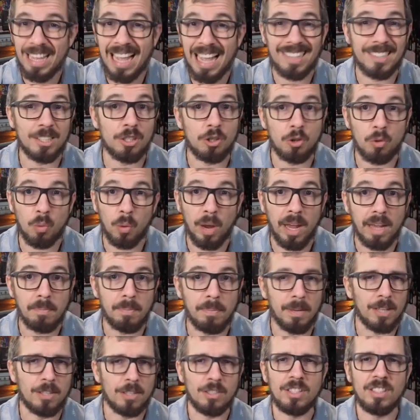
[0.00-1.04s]
That's great
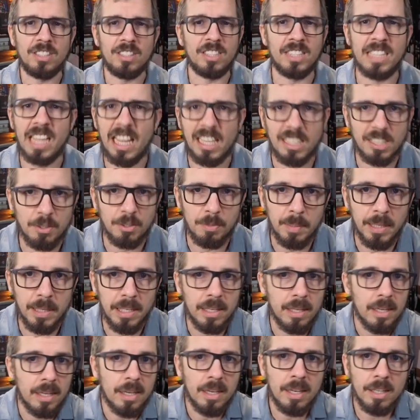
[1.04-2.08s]
because it saves
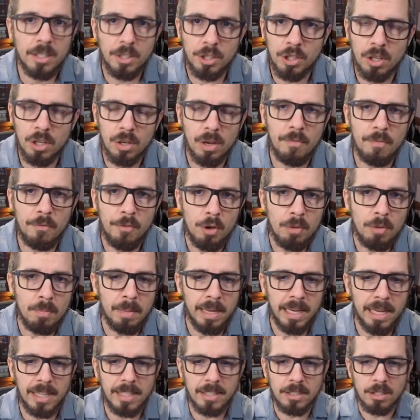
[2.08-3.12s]
me, you know, a few
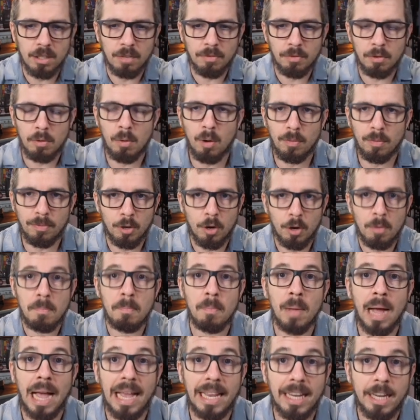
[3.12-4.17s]
minutes of
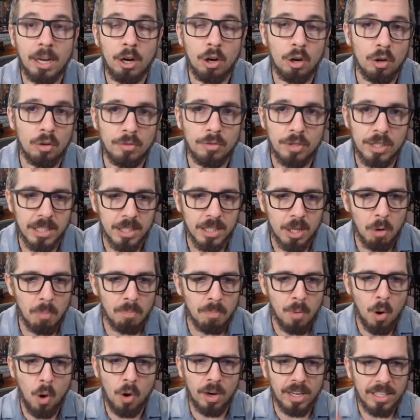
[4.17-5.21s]
combining all of these
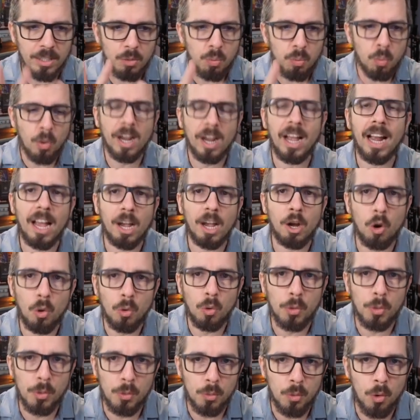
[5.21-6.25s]
components. We're gonna
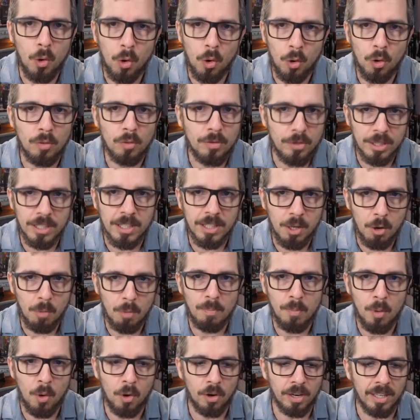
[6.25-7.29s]
go through all of these
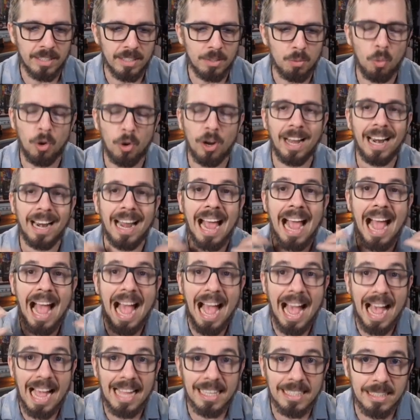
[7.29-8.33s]
components. We're gonna
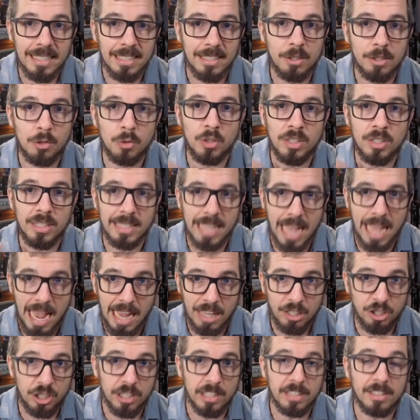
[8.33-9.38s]
add to this
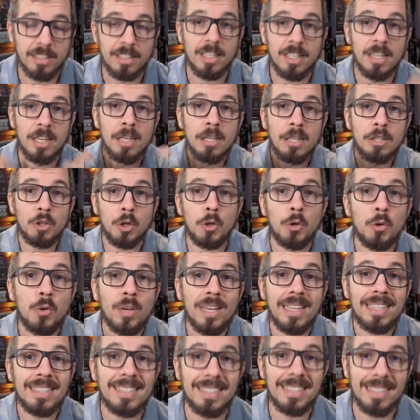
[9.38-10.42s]
agent so you
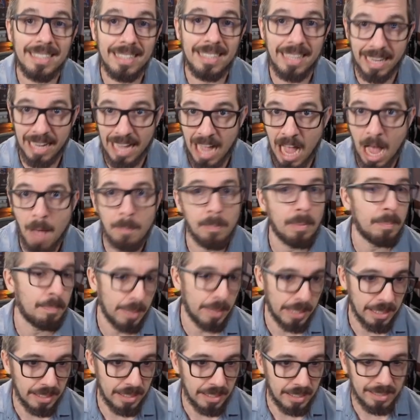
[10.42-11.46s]
can see the
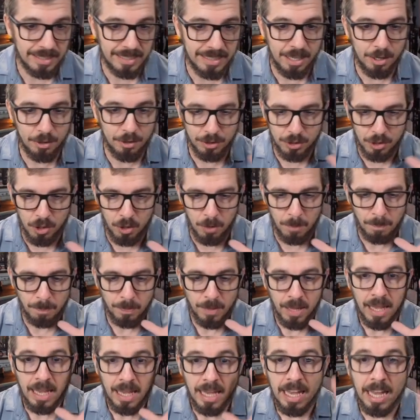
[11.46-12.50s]
capabilities here. So
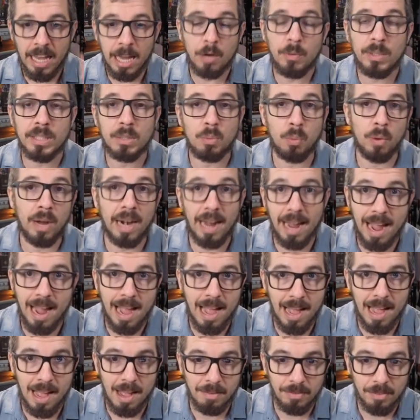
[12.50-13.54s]
here is what I
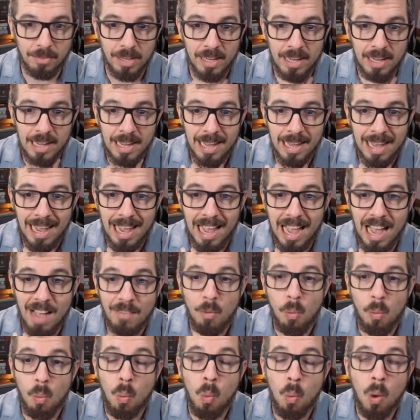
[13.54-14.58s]
have. I
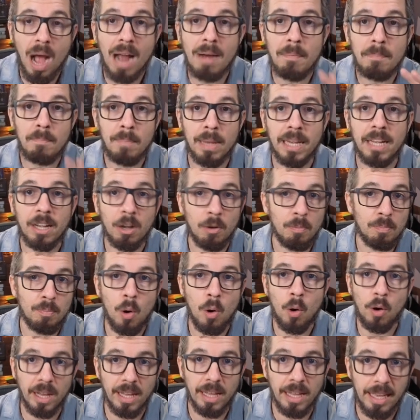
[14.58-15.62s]
have one big
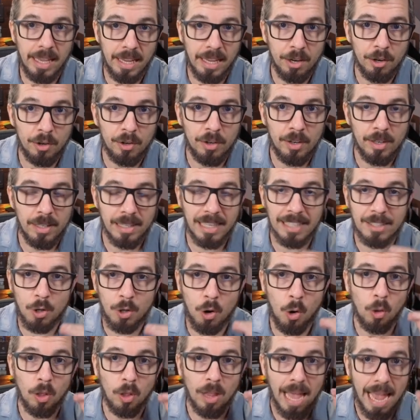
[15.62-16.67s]
component here that's
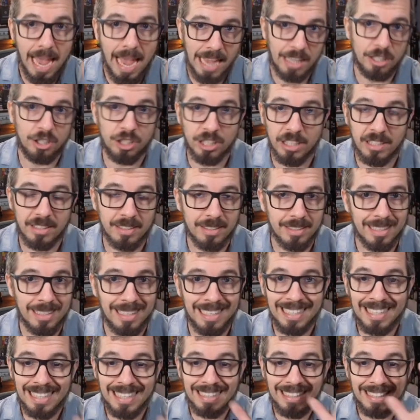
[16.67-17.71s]
called agent.
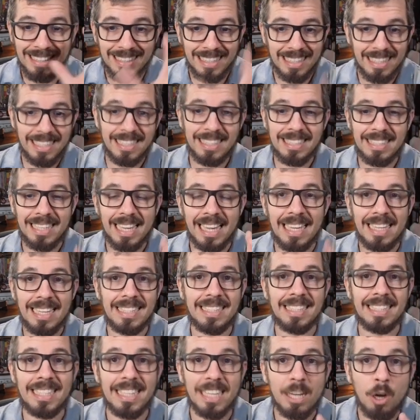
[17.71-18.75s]
This
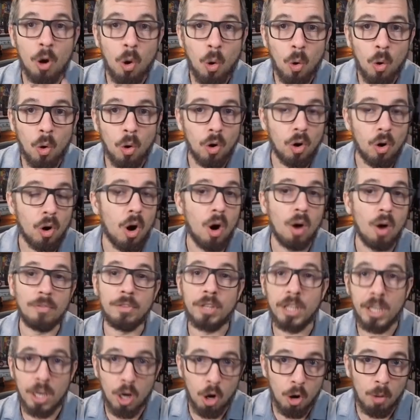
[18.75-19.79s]
is the core of
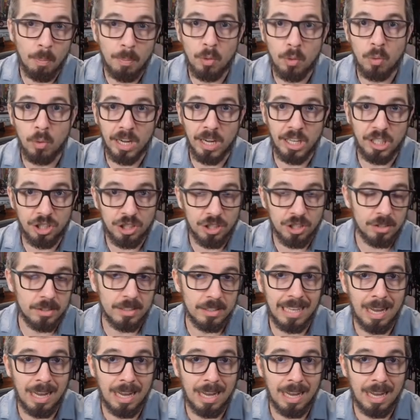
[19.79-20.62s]
the operation.